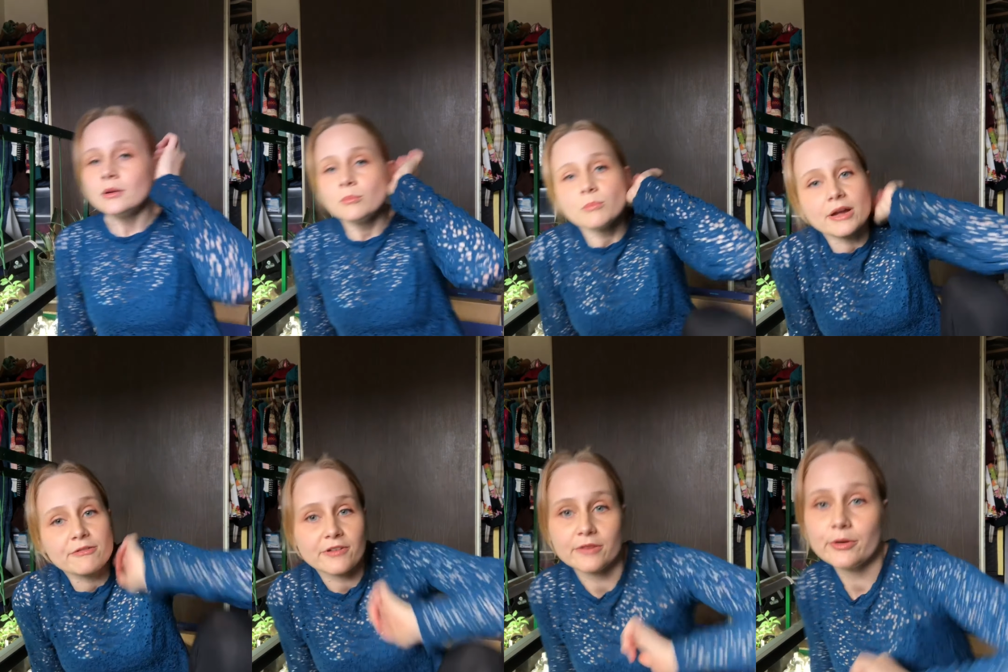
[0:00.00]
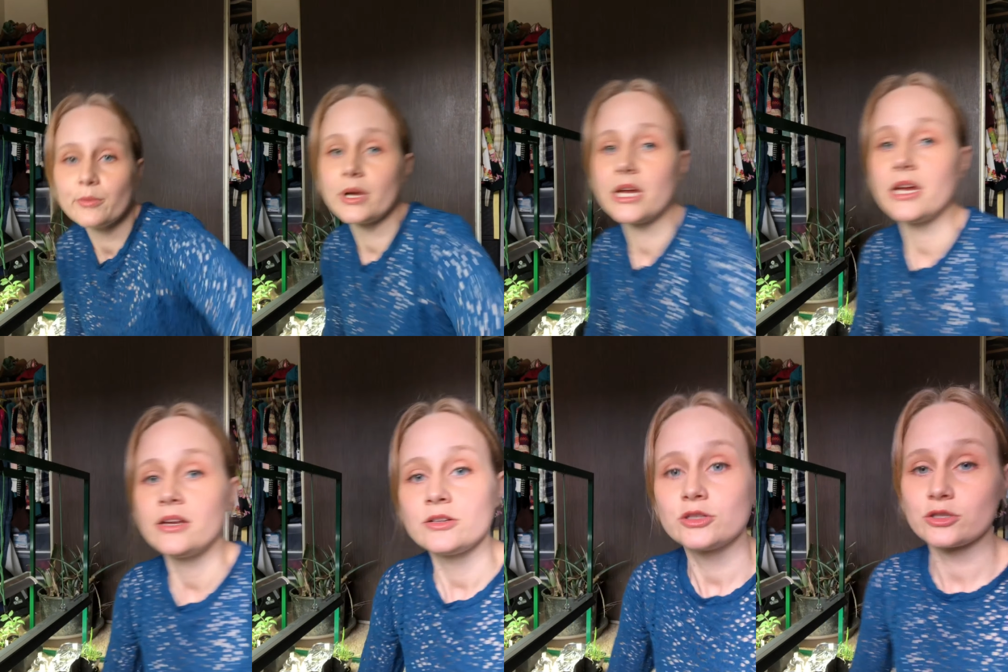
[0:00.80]
My favorite way
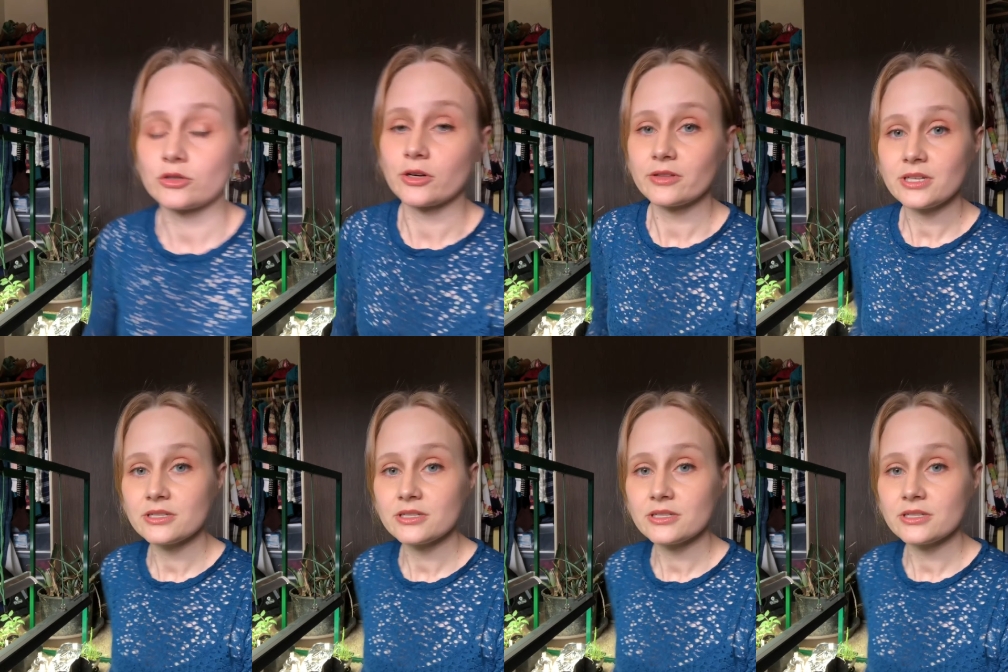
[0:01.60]
to start these